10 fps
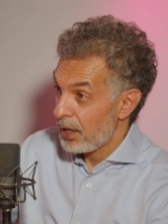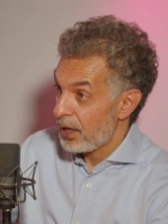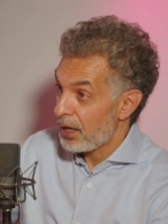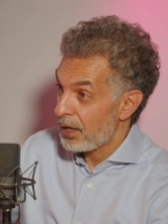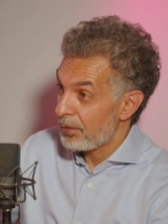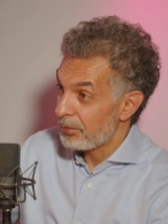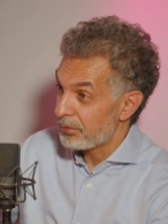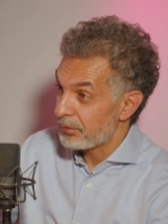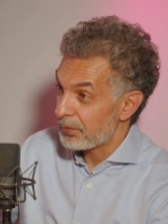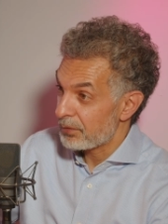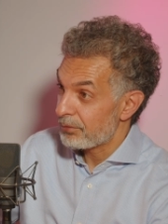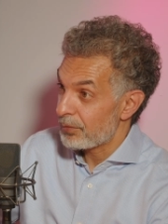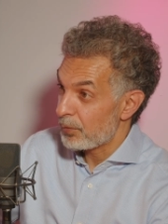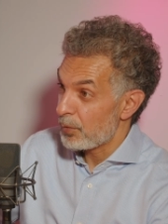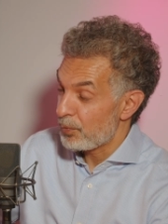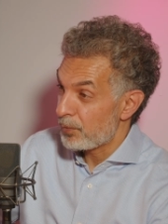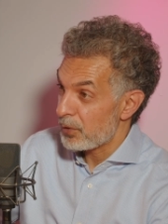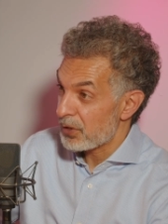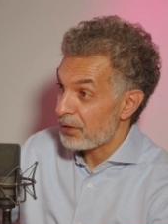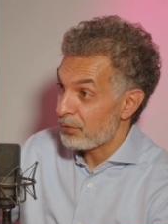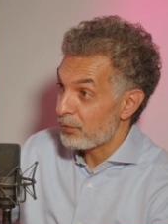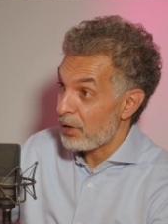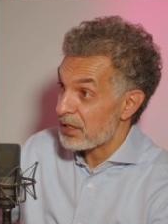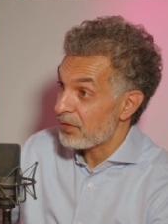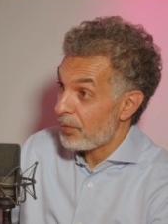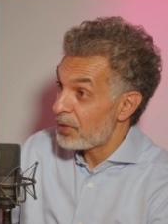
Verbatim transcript: And you said regressive.